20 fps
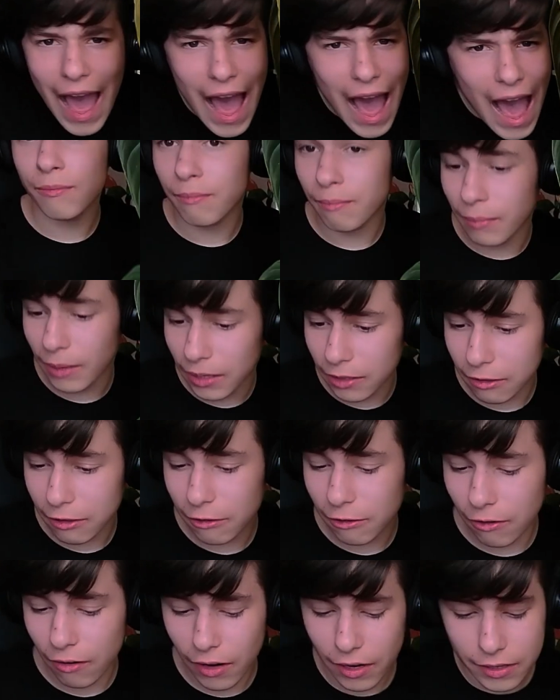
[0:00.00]

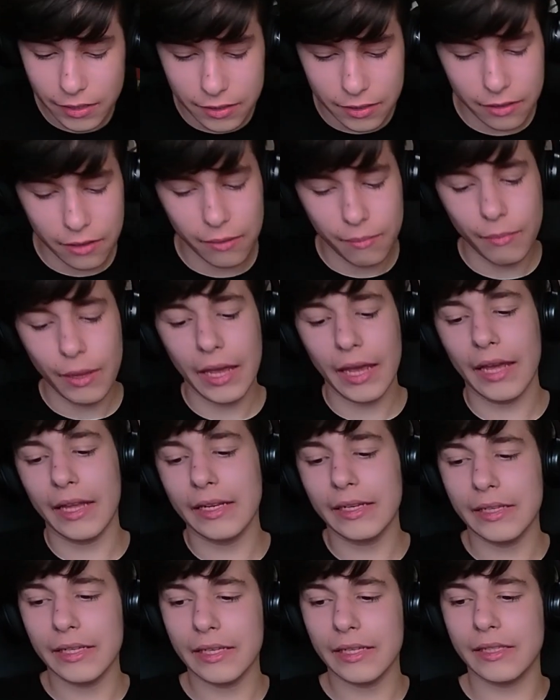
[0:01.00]
Melano,
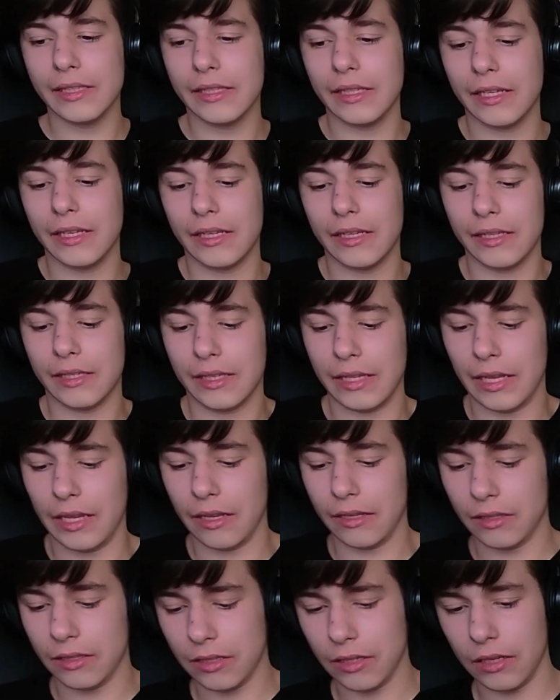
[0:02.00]
and this is
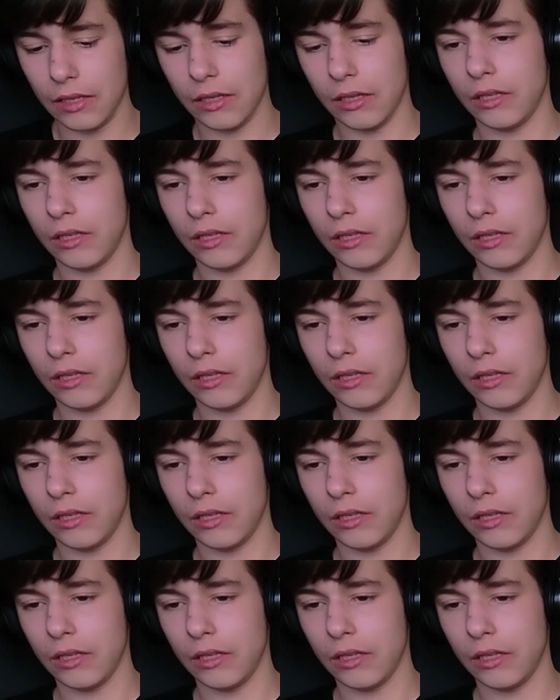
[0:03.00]
its